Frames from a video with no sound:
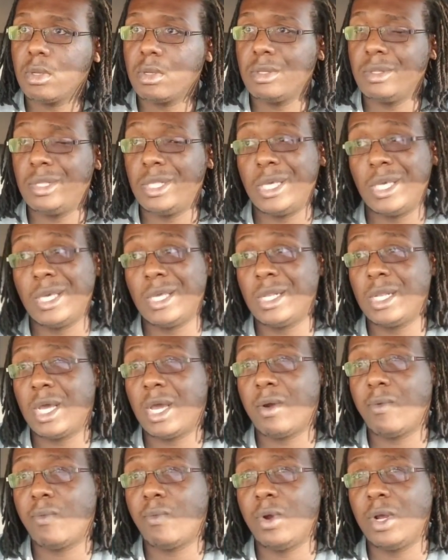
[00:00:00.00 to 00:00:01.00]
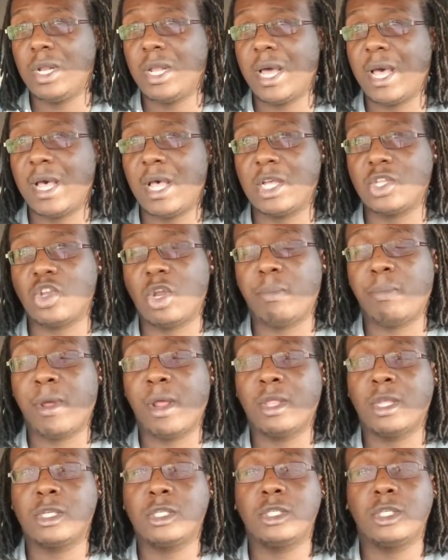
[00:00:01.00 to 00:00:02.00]
Then I realized, I started paying
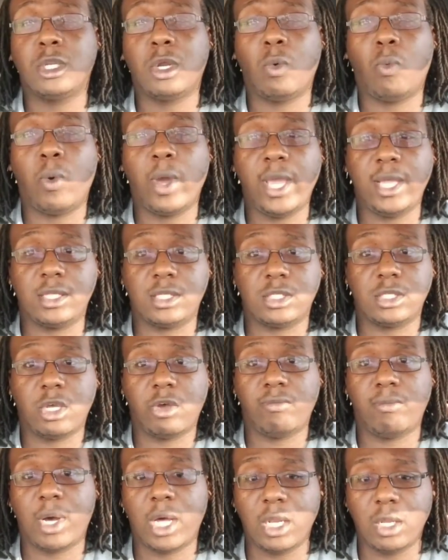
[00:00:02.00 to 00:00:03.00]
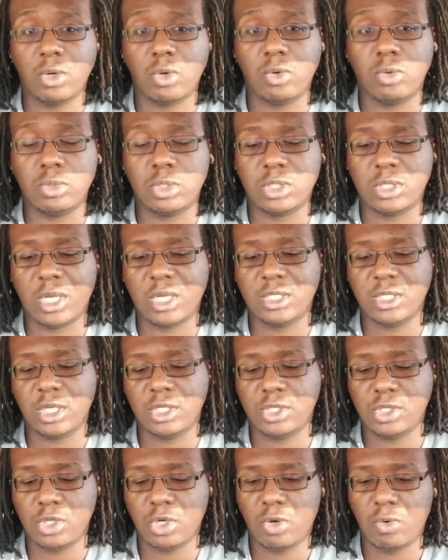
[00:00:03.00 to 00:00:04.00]
attention to the weights of my loads, and I
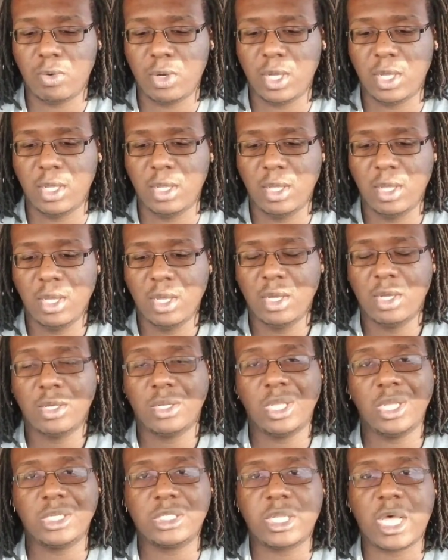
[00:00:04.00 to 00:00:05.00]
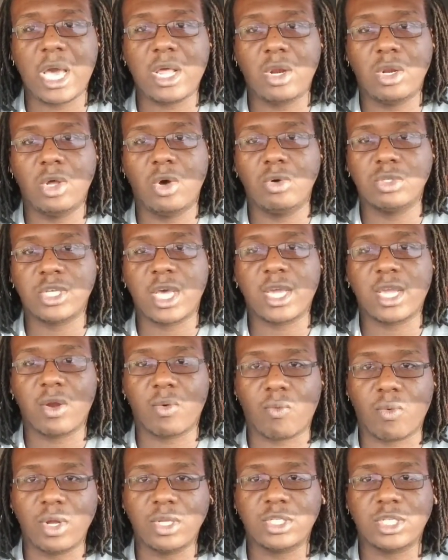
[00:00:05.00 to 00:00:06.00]
said, you know what, these lighter loads, I
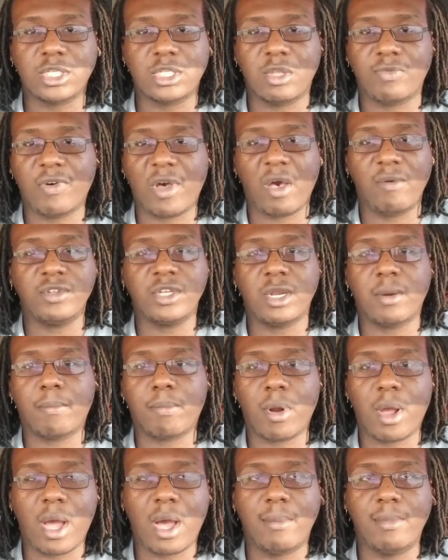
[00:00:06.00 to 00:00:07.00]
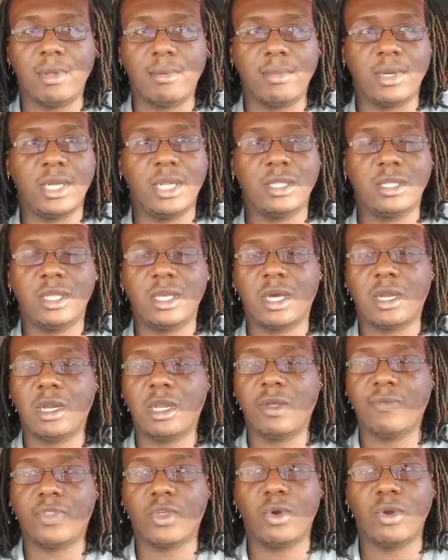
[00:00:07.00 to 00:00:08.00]
can run 65, it's not a problem. Anything
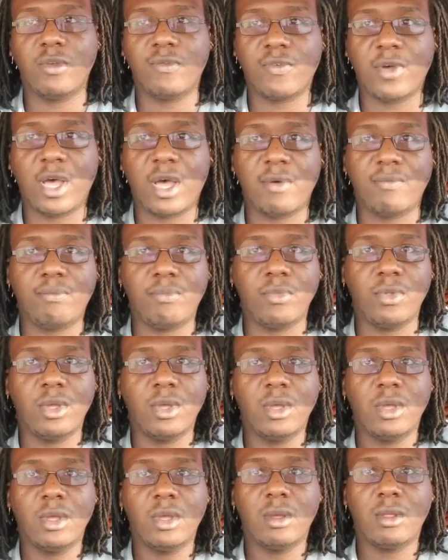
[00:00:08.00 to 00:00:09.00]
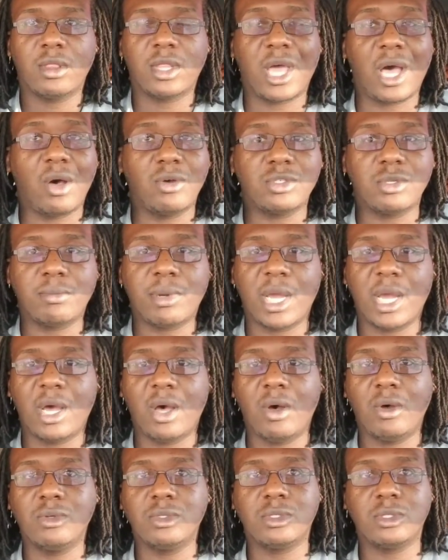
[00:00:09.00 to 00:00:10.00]
underneath 35,000
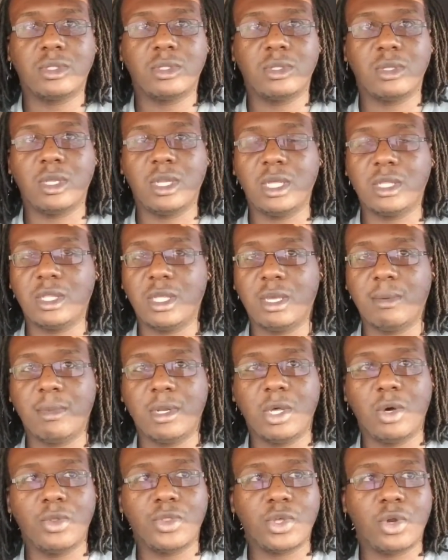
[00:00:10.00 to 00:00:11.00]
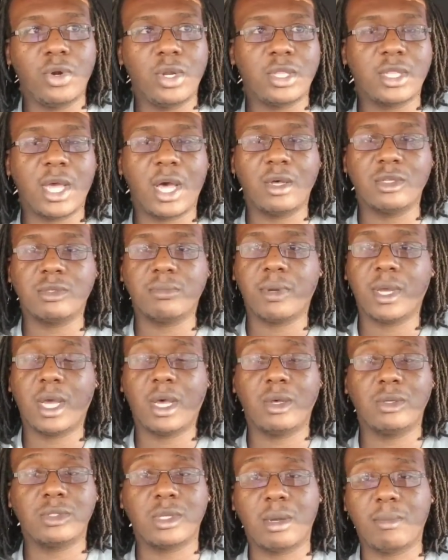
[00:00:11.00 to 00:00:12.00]
pounds, anything below 30,000
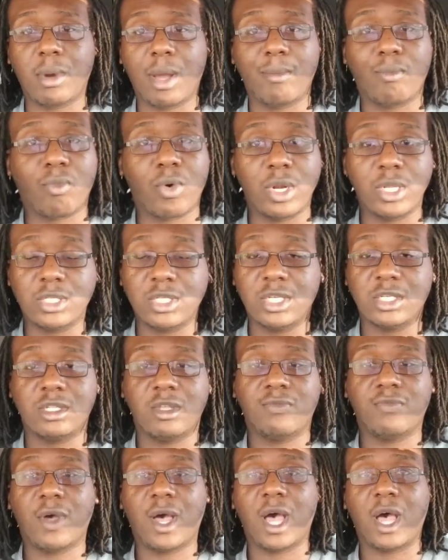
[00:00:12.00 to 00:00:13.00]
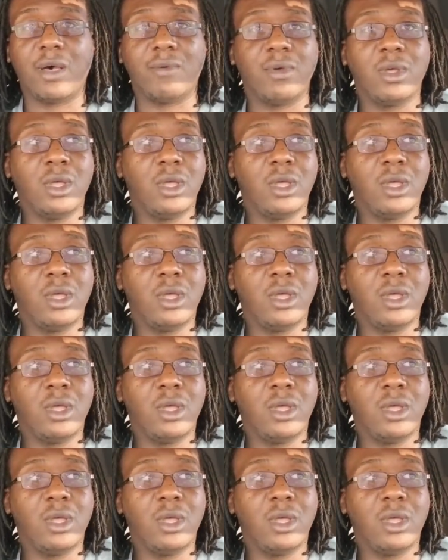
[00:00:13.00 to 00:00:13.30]
pounds, I'm running 65.